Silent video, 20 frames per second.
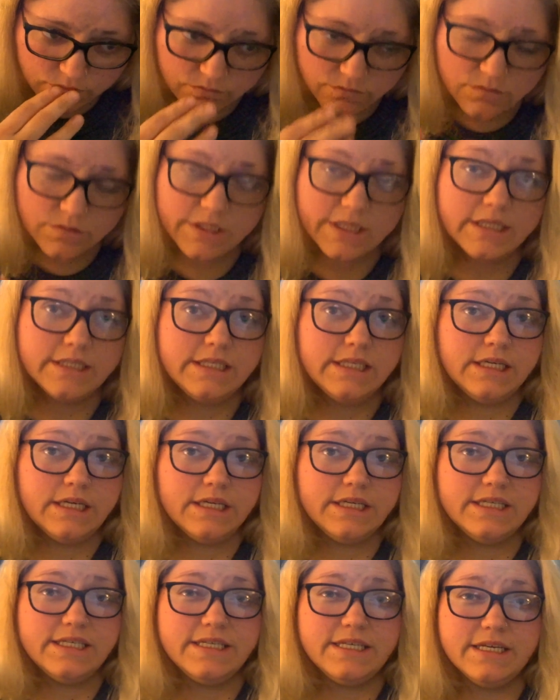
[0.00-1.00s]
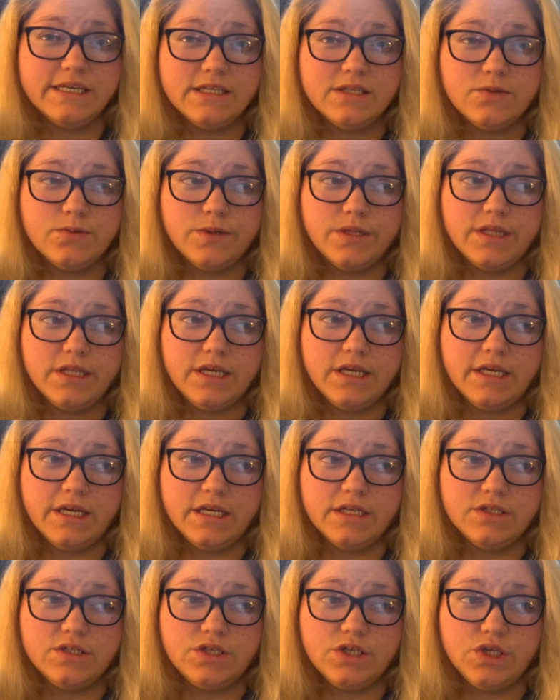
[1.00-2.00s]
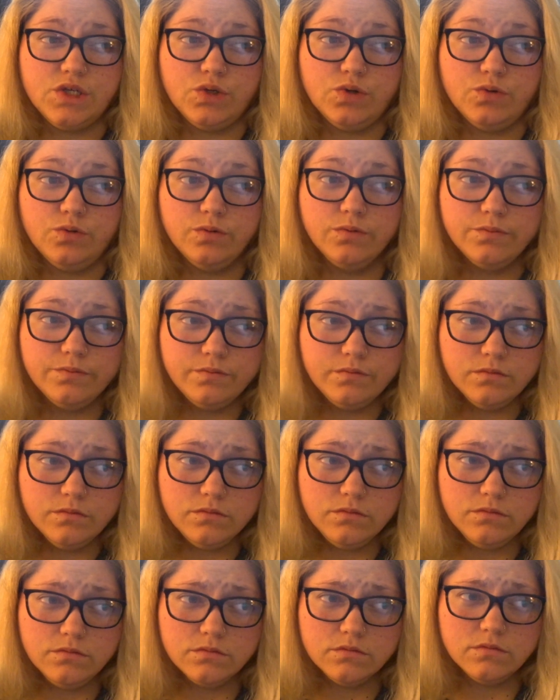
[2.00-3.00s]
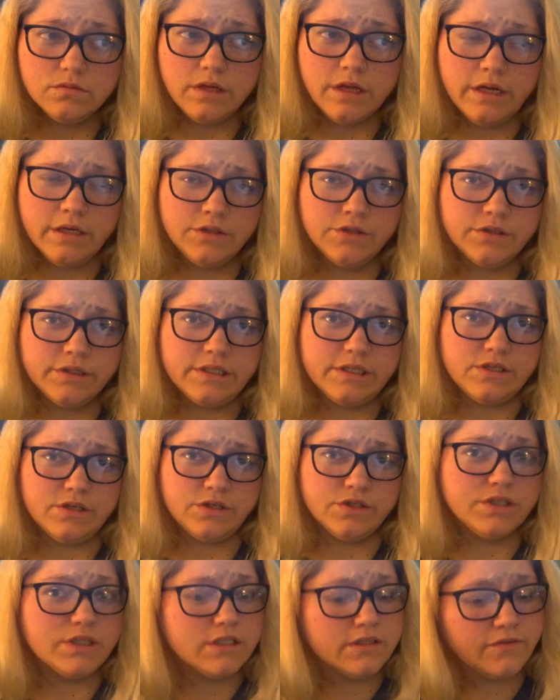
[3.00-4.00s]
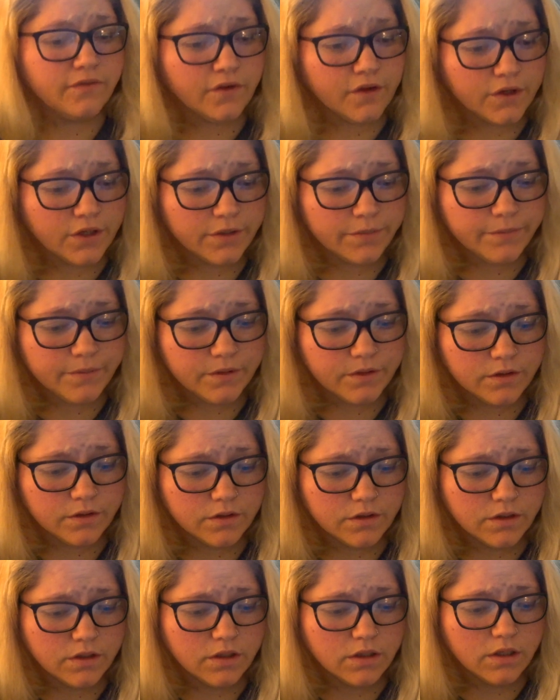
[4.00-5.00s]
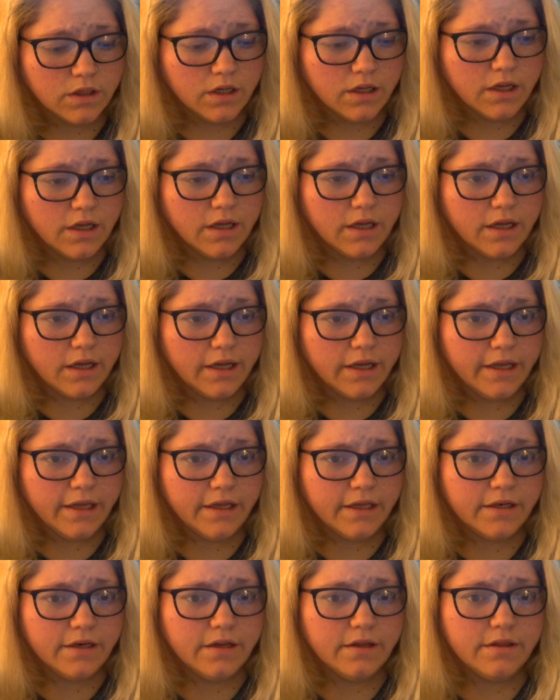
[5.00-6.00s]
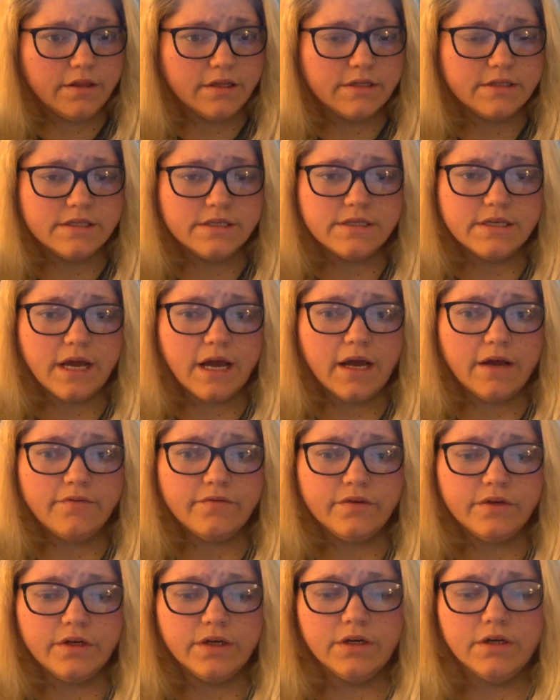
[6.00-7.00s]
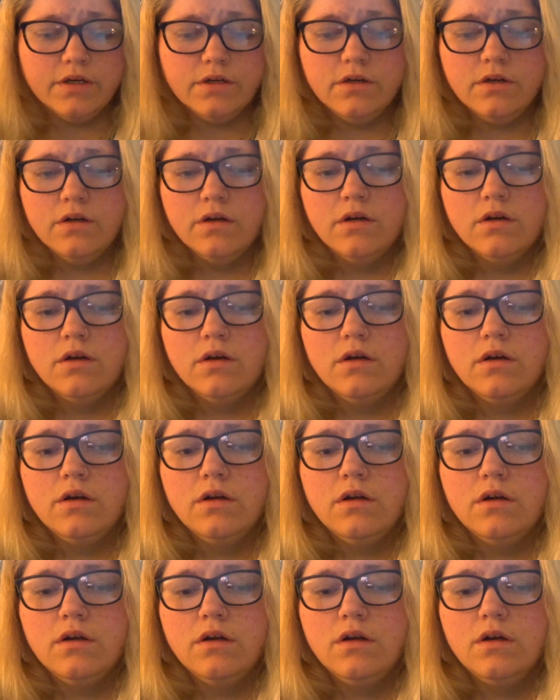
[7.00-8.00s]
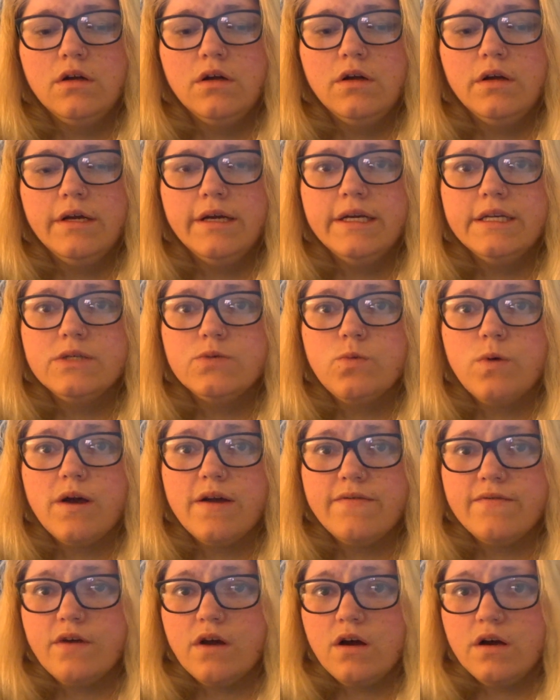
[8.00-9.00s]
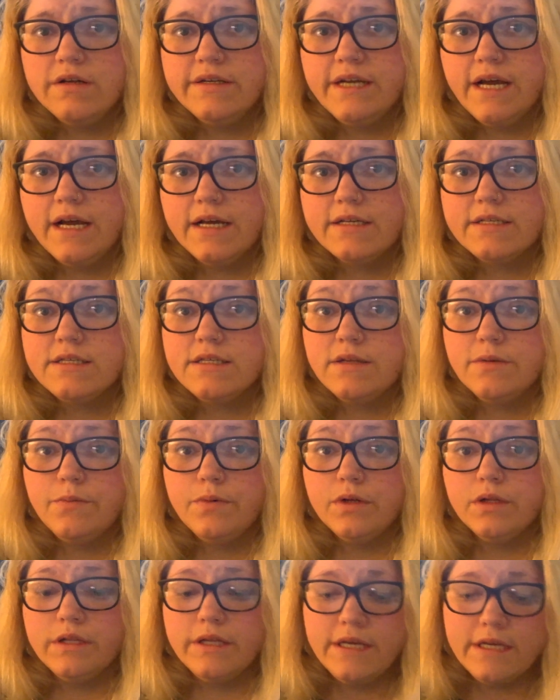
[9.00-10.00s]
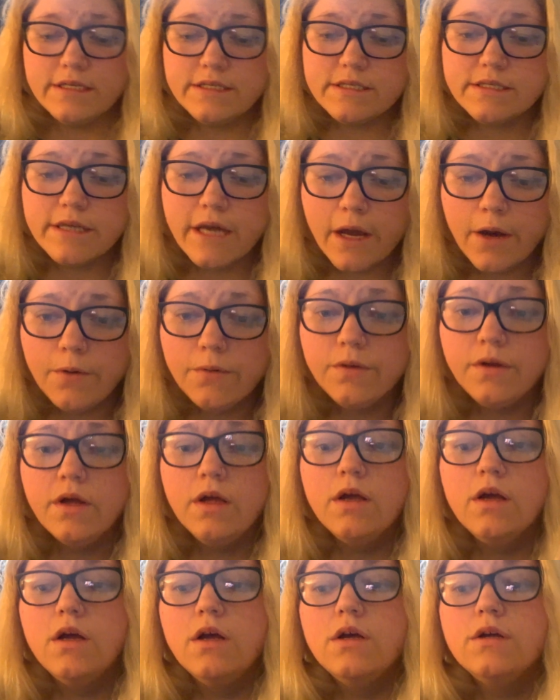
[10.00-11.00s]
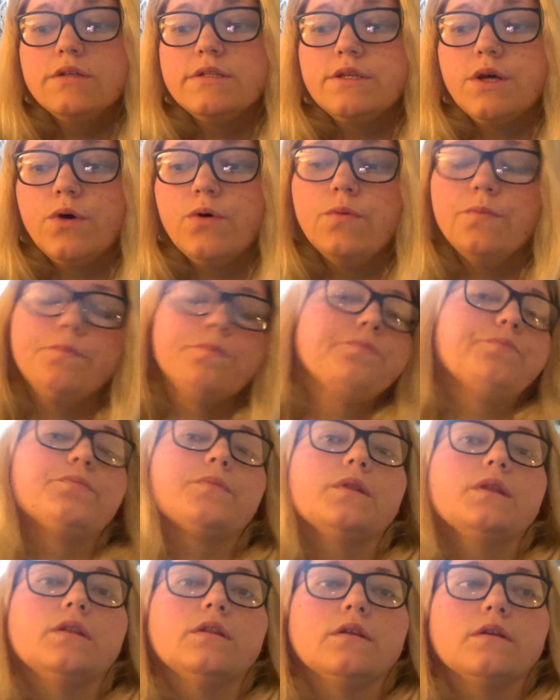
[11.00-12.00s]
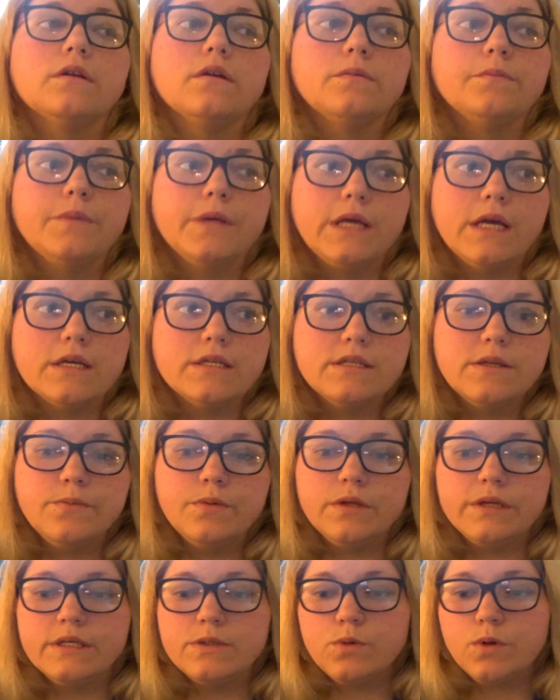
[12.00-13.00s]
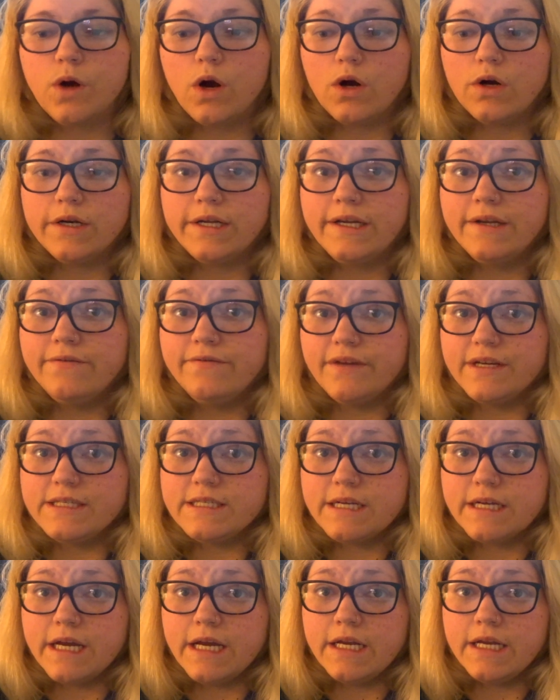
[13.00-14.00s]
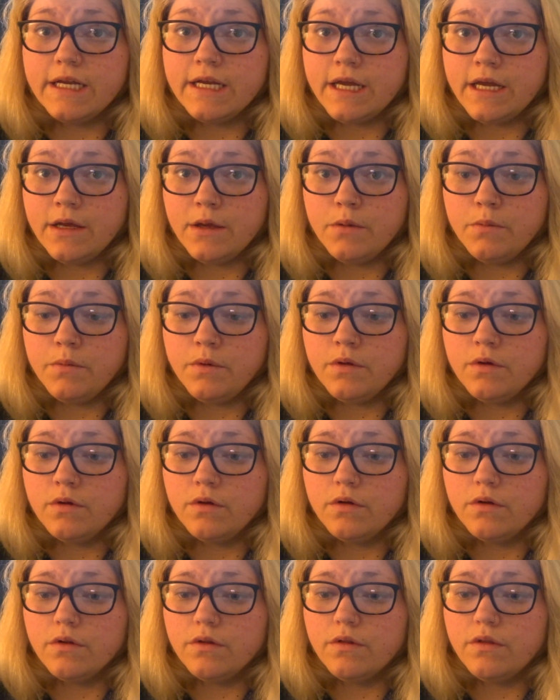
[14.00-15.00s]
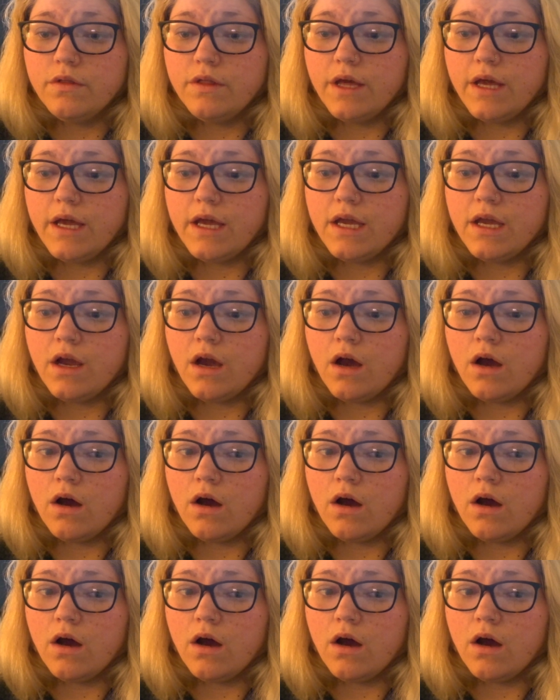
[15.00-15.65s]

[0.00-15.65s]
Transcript: 1996 when they get to actually search his farm. And this is after his wife contacts the police. Now, so, because the police were already investigating him, they